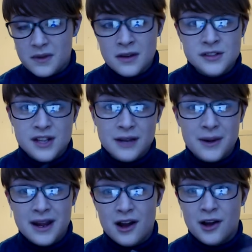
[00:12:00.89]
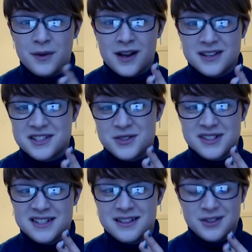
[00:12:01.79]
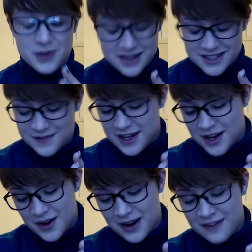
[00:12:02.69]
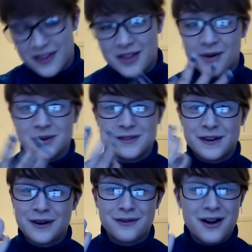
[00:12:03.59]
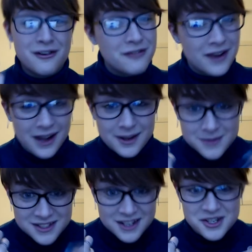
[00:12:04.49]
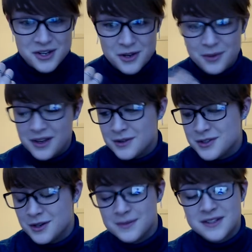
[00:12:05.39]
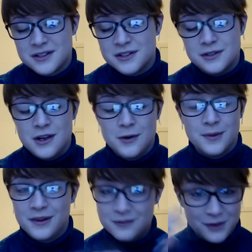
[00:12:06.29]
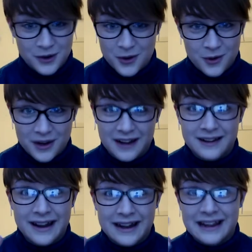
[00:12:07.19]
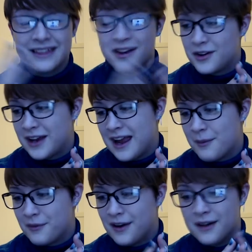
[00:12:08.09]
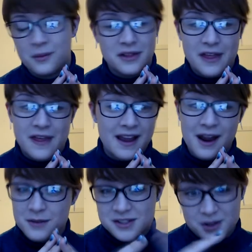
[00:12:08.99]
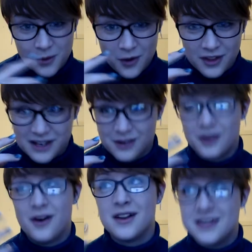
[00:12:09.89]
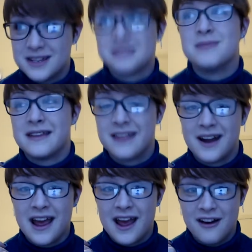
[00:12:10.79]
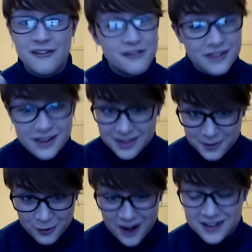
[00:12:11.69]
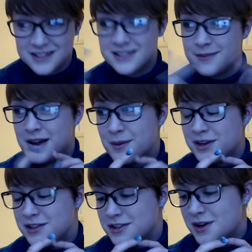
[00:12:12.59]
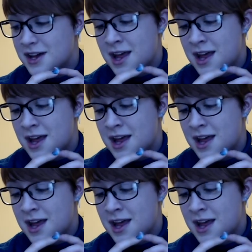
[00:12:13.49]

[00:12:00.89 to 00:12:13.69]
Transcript: So anyway, I hope you guys enjoyed this video, even though it was very rough and I'm such a noob at YouTube, such a noob at recording anything on a camera. Whether that camera's good quality or not, it doesn't mean that I have the practice to be able to do it.